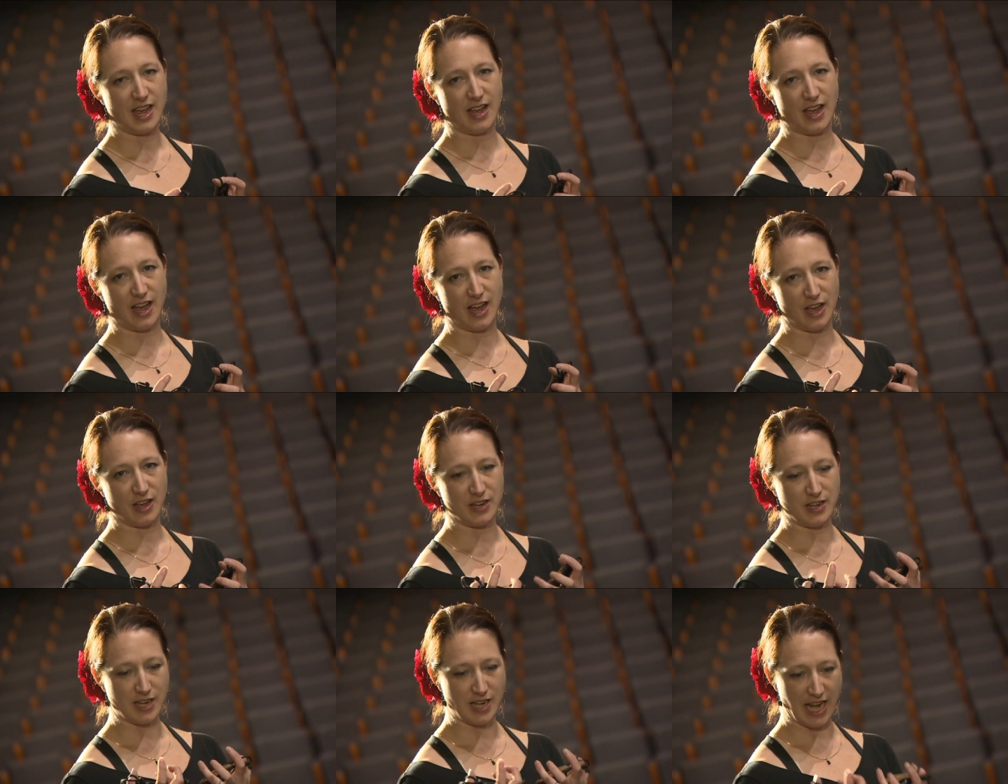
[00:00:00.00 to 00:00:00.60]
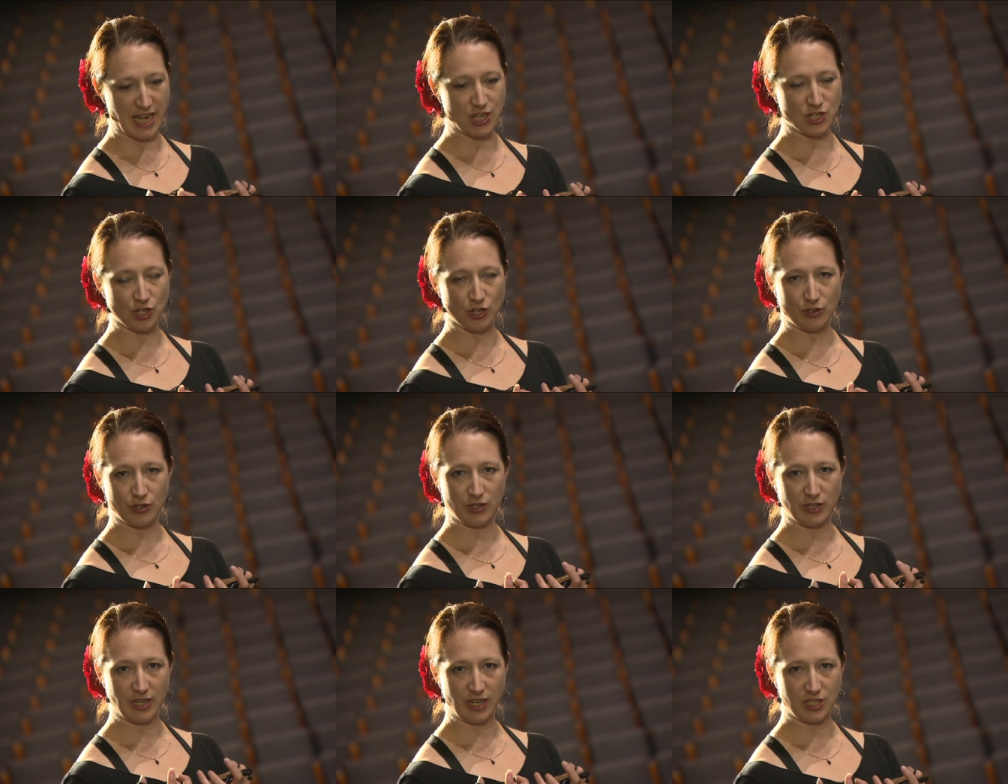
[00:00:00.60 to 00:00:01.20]
uh,
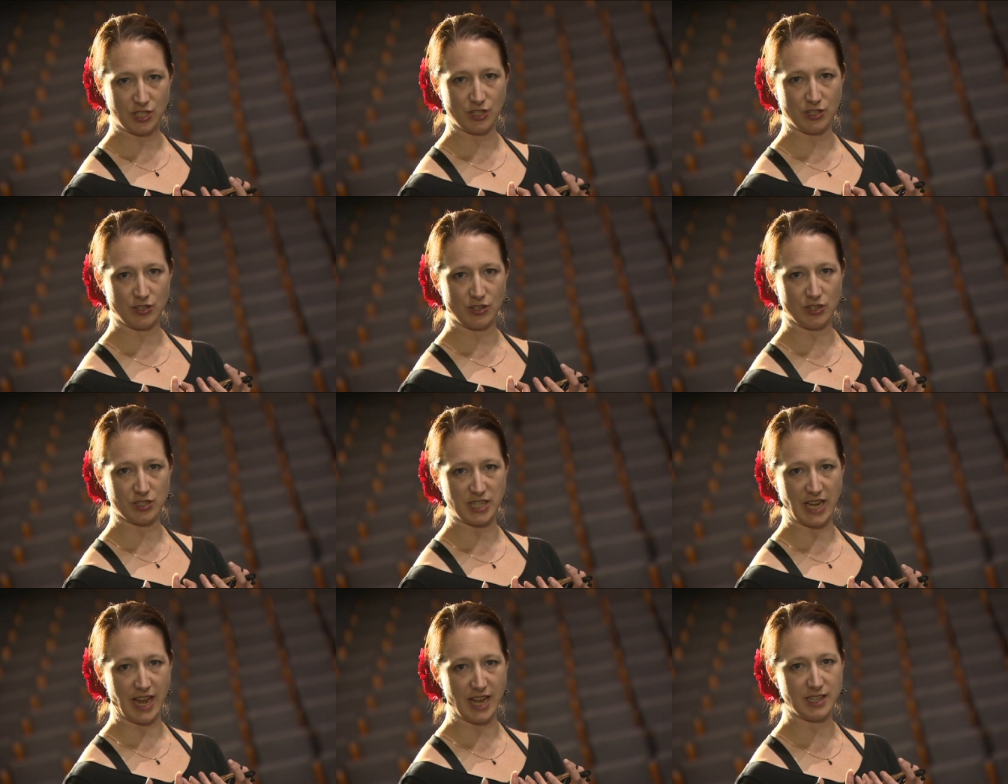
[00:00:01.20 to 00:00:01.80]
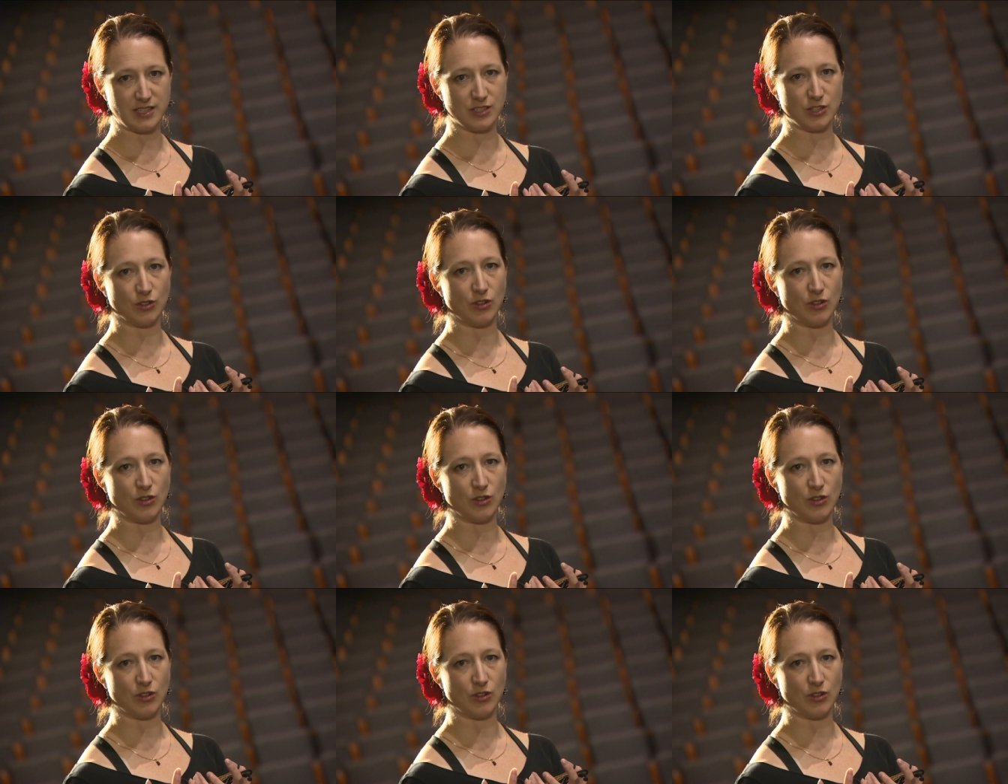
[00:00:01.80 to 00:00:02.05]
nature to their dance.